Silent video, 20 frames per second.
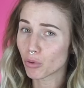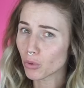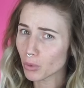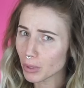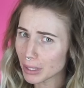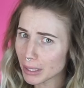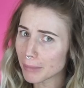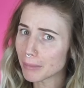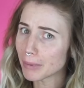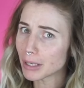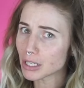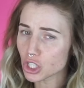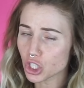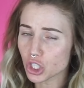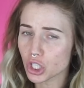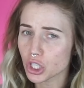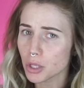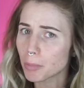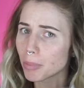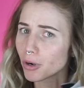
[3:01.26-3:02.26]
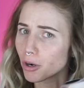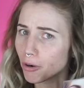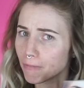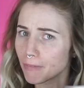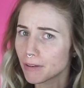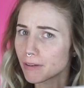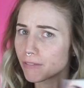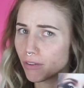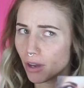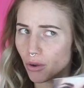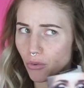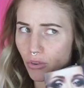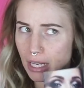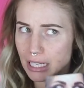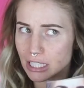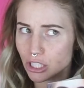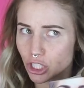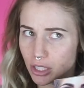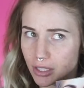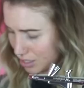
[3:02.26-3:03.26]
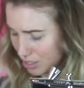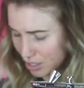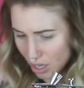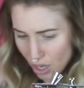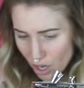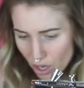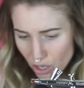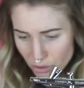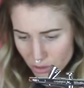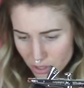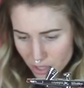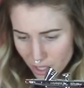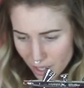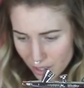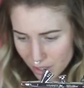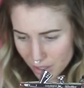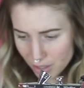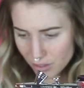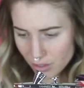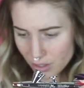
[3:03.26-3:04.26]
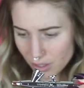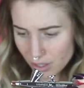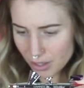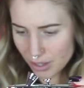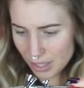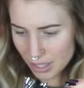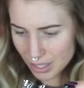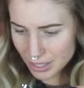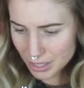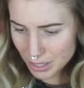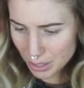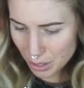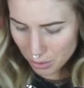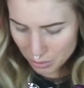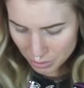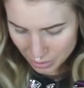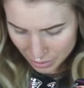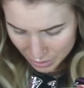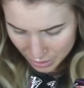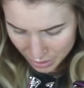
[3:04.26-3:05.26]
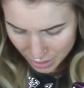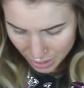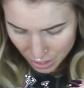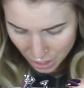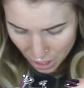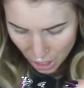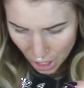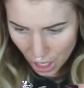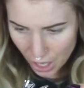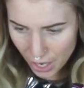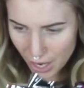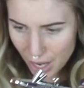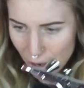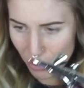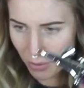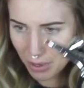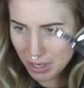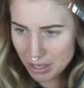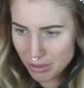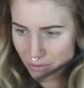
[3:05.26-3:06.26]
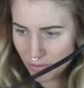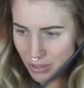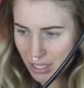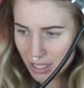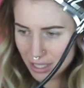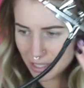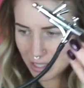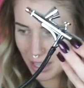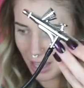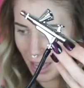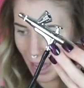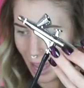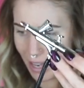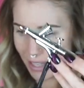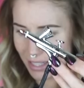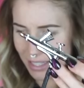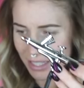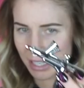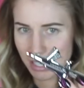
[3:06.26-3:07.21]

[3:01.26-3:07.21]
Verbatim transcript: pretty much the perfect foundation. Oh, it's got a little, this goes in here. How nifty is that?